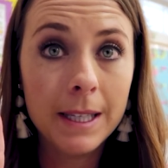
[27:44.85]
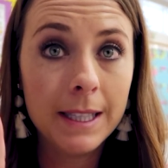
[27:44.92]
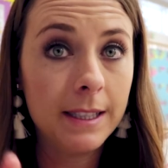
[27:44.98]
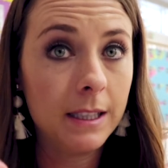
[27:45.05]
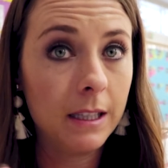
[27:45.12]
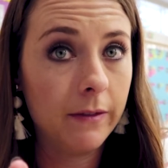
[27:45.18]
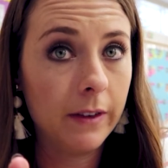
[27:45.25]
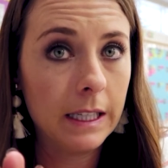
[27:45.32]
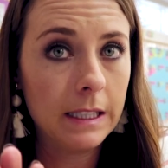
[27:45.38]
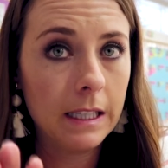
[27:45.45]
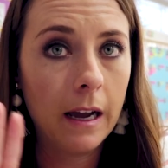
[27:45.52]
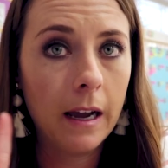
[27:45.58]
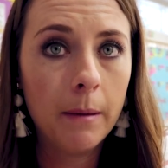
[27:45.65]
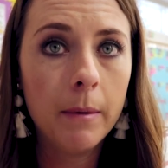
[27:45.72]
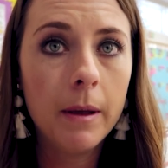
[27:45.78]
Pacific
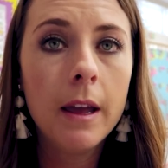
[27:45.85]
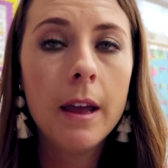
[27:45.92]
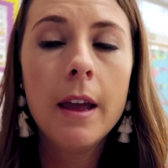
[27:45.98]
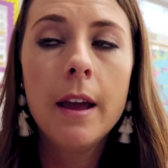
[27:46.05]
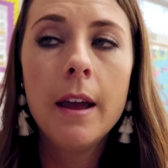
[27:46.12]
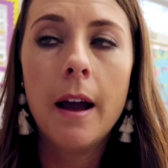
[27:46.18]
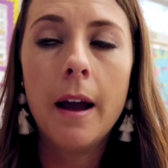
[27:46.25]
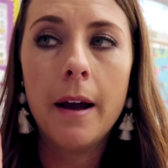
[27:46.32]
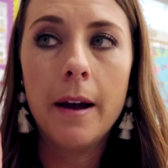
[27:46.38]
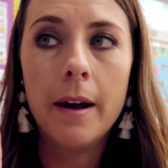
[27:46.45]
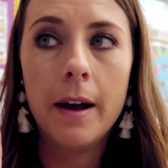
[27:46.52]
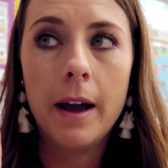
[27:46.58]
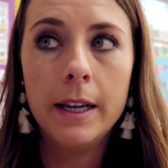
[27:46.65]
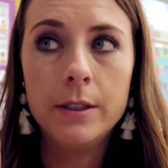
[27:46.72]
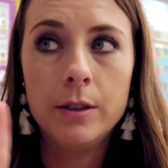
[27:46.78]
time.
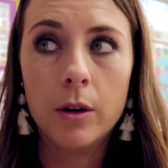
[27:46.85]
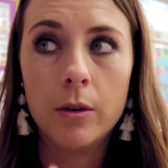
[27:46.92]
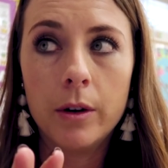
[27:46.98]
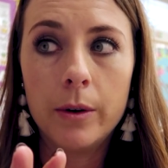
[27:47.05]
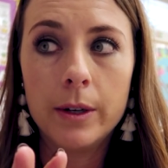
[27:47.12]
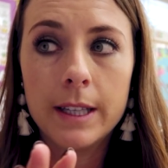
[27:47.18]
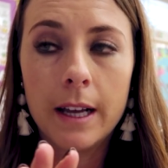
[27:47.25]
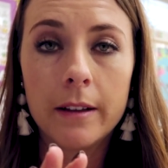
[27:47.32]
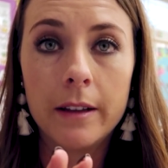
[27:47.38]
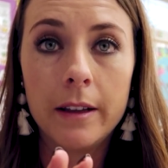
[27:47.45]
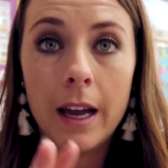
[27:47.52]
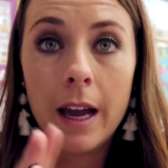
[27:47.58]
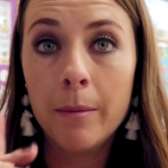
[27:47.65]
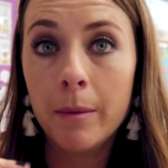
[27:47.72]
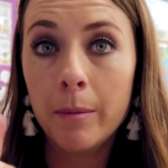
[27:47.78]
Uh, I don't know
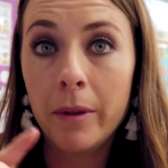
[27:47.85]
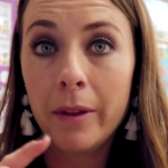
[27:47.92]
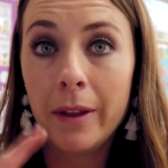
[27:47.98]
exactly. I'm